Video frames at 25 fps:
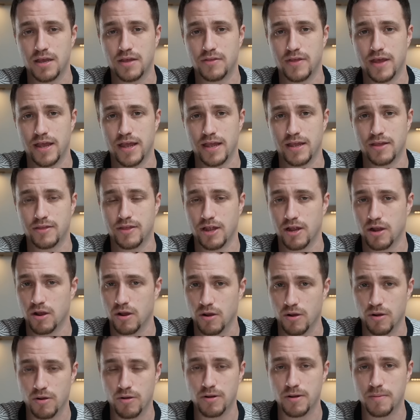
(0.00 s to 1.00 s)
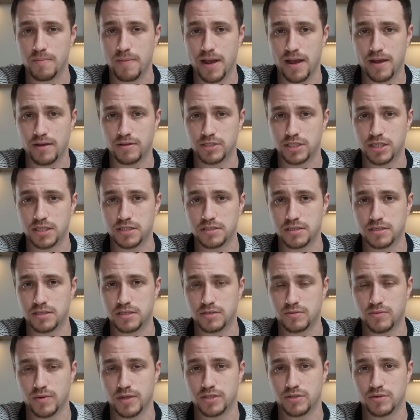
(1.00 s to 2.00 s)
They heard about
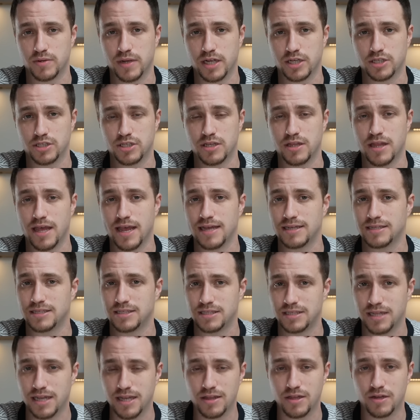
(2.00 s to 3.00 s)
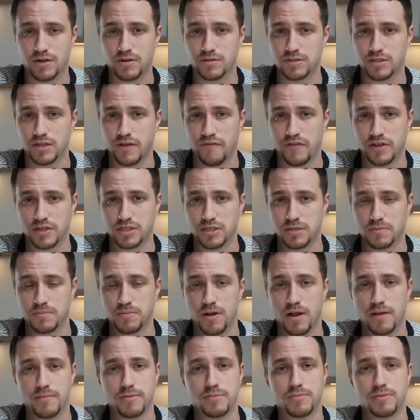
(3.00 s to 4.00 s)
Jesus' resurrection. They had seen the crucifixion
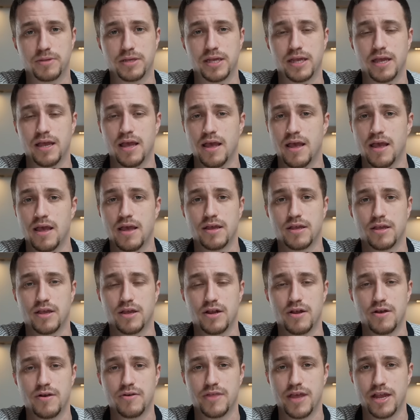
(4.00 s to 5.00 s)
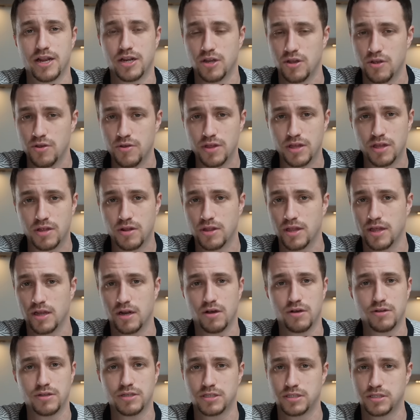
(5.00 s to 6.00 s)
probably. You know, they knew that
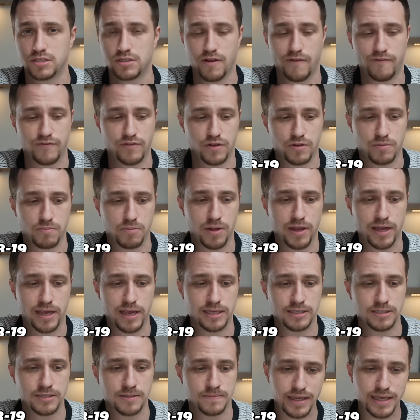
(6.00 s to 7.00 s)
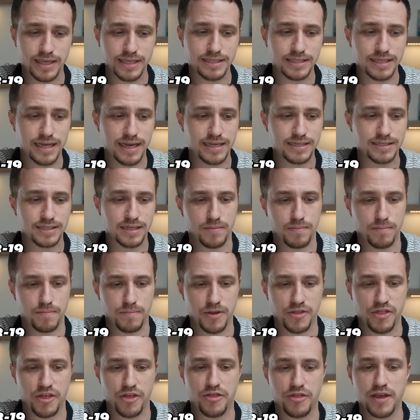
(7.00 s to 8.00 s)
all this stuff took place. He says,
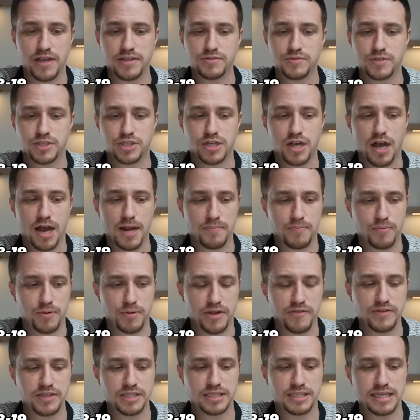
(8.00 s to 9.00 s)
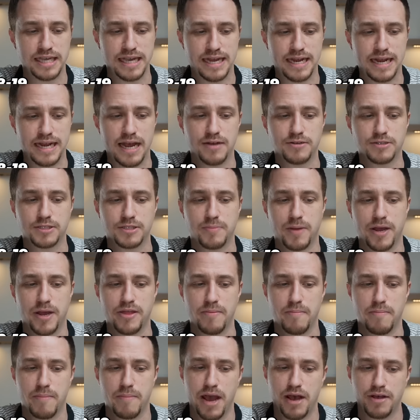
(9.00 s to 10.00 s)
but the things which God previously announced by
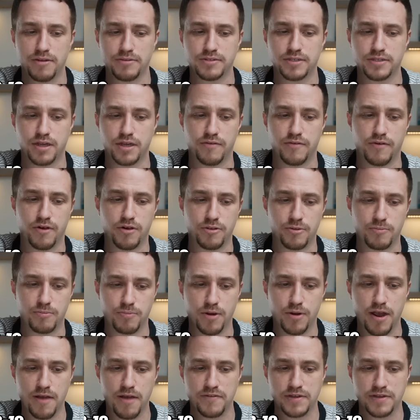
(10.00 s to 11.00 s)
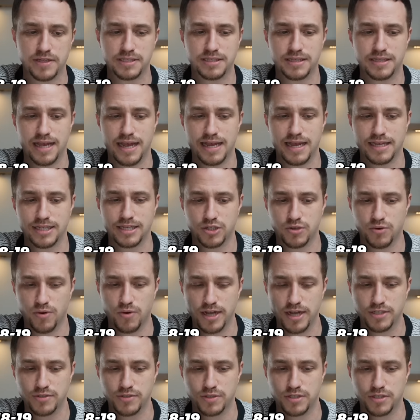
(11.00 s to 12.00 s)
the mouths of all the prophets that his
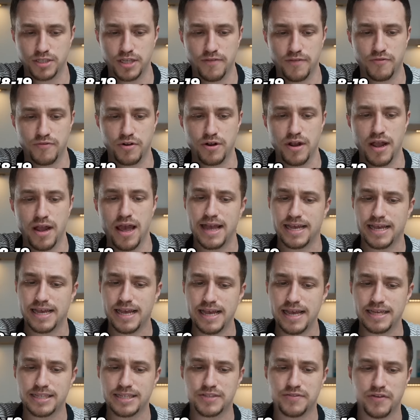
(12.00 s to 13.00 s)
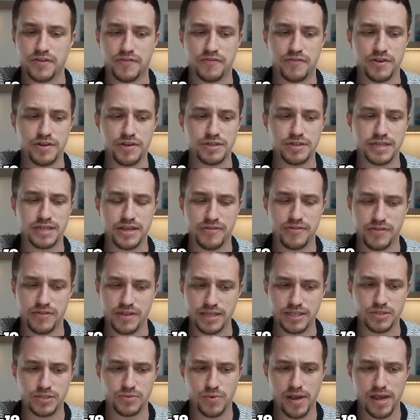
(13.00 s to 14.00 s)
Christ would suffer, he has fulfilled in
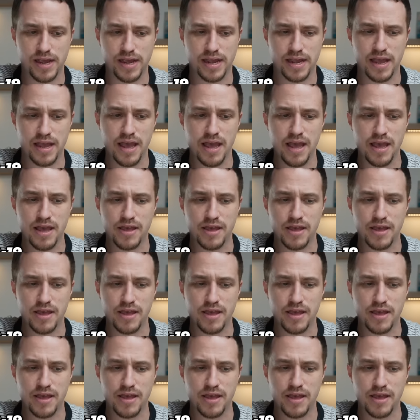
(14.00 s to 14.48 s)
this way.